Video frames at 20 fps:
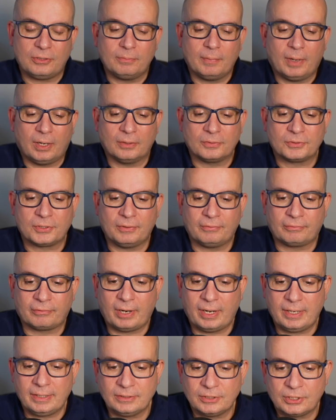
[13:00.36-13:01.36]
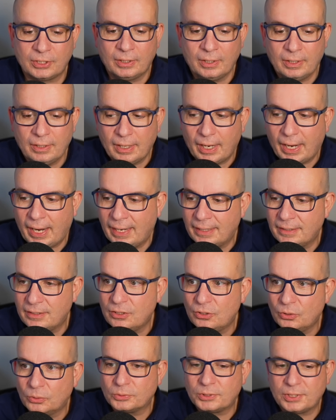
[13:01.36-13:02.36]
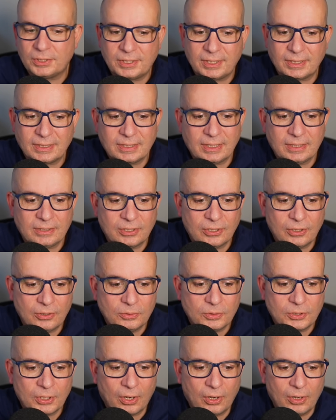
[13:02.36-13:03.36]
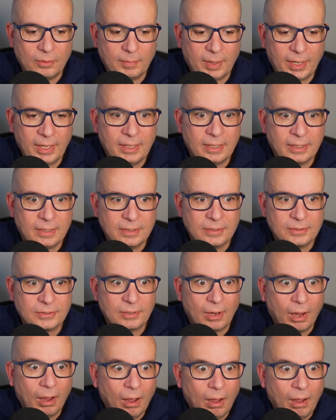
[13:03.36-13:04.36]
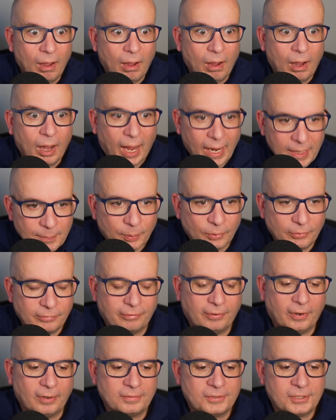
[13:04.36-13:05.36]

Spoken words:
miles of range, and 0 to 62 time is 8.5